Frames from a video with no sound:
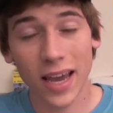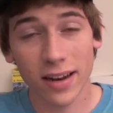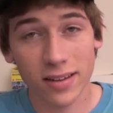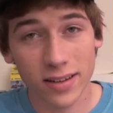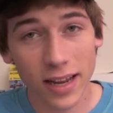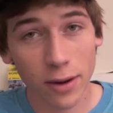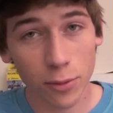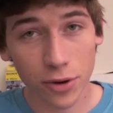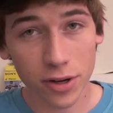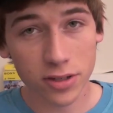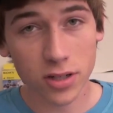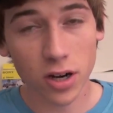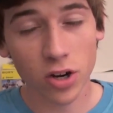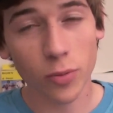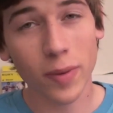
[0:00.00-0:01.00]
And today we're going
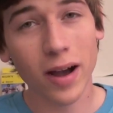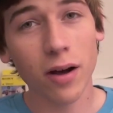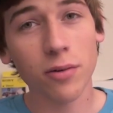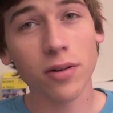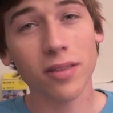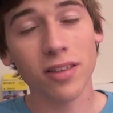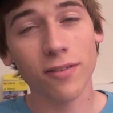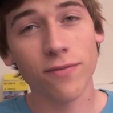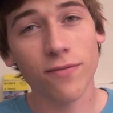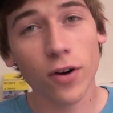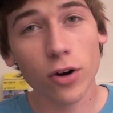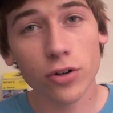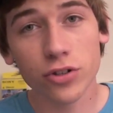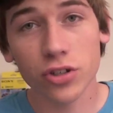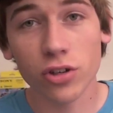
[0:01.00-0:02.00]
to talk about the
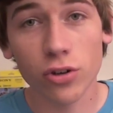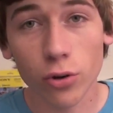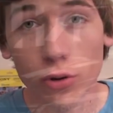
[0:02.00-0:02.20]
first